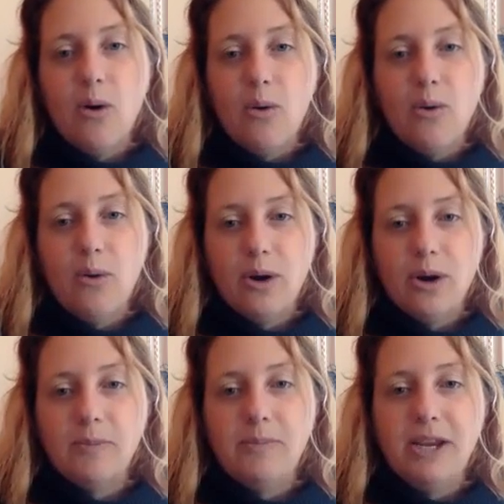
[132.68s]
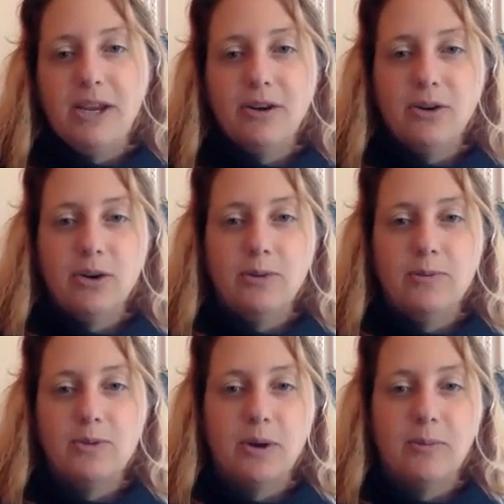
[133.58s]
or peer
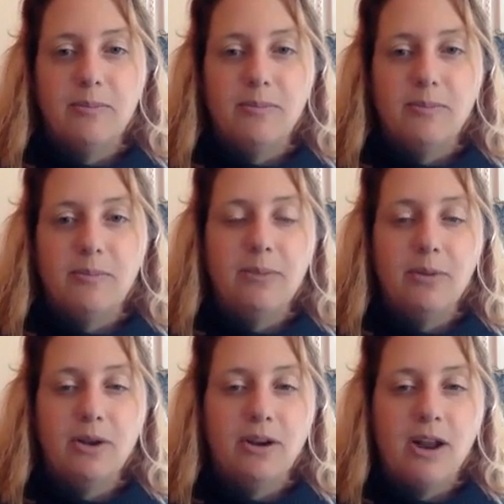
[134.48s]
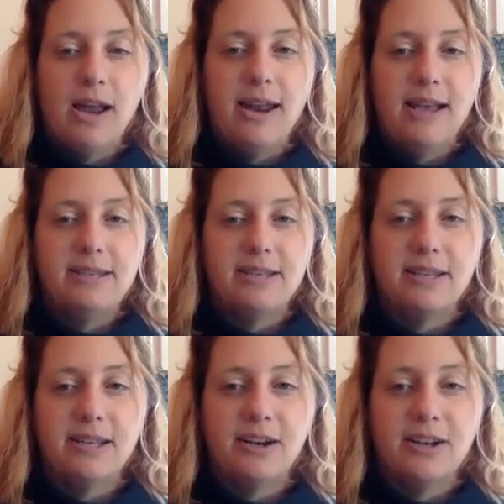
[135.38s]
groups where people are not
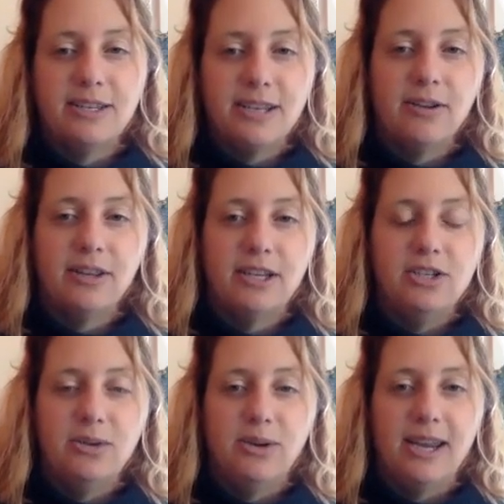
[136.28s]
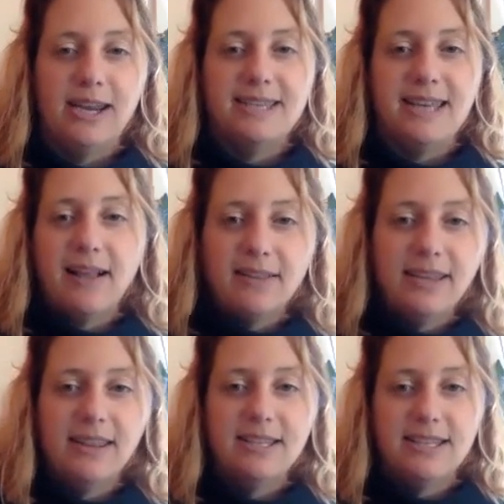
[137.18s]
necessarily doing
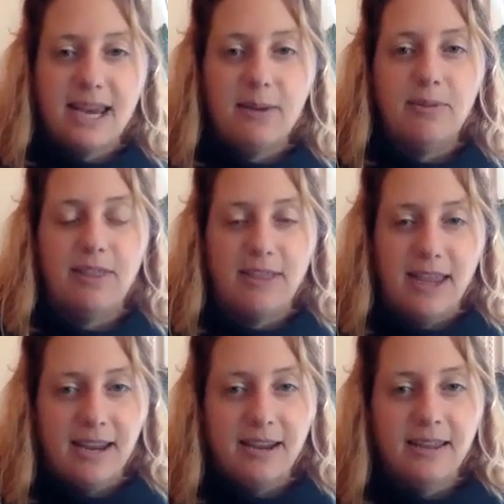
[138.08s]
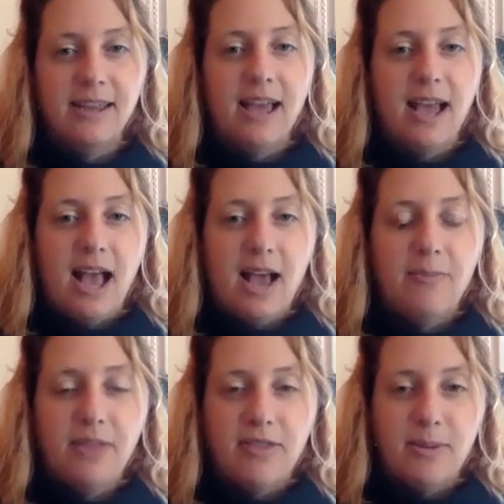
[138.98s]
exactly the same thing
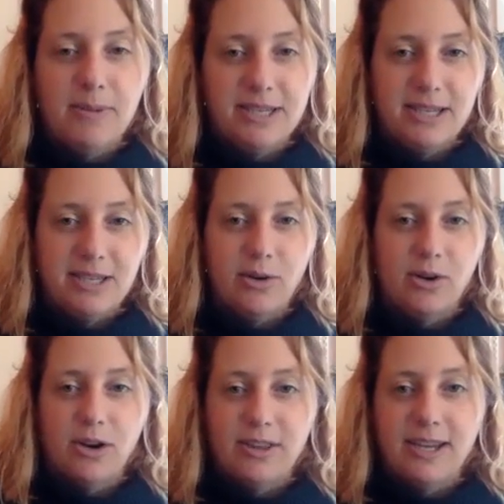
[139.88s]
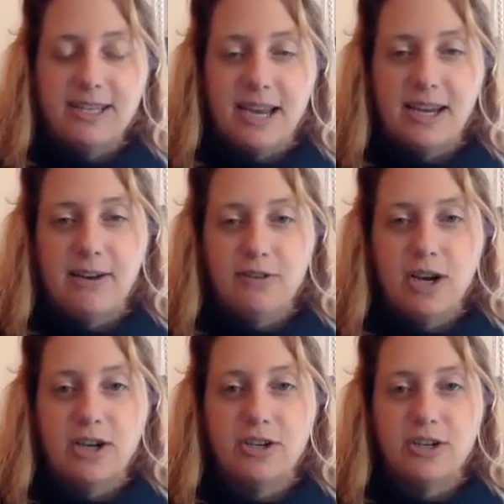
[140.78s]
that the business owner or the executive
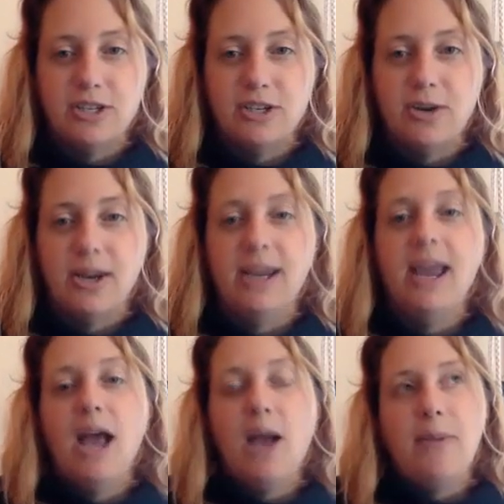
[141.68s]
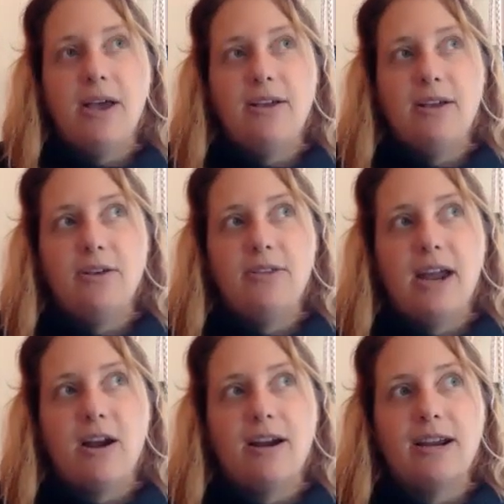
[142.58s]
director is doing, but
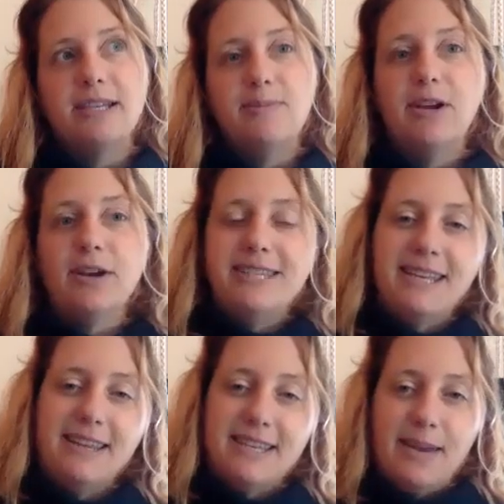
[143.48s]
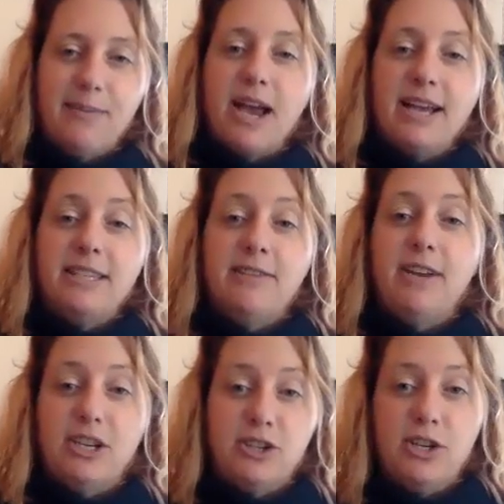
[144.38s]
that are experiencing the same kinds of
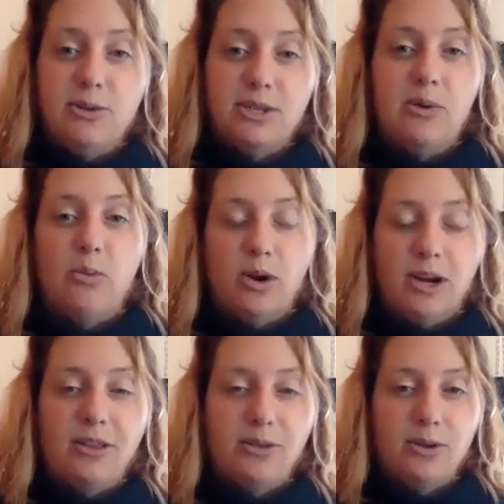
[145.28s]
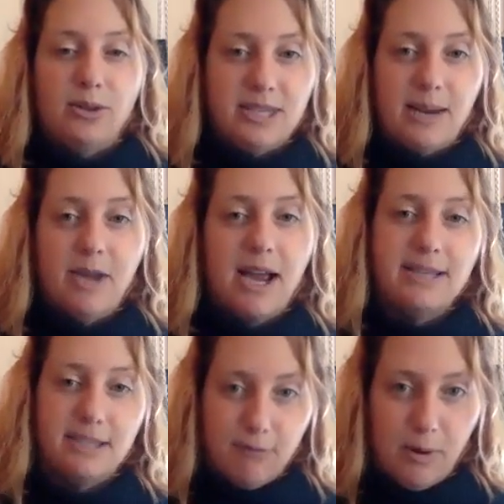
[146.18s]
issues and working through the same
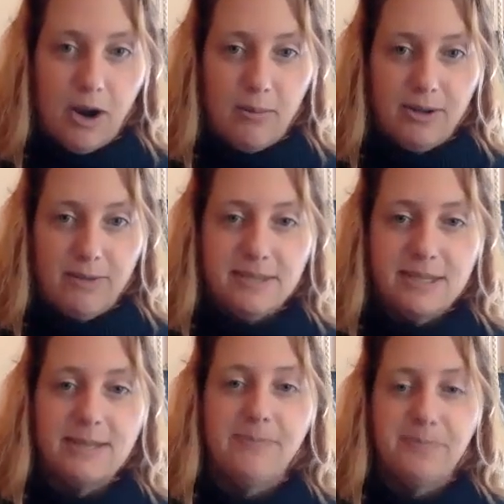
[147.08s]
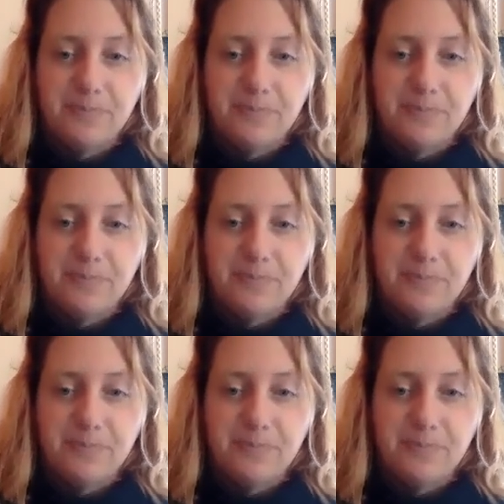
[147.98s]
kinds of problems.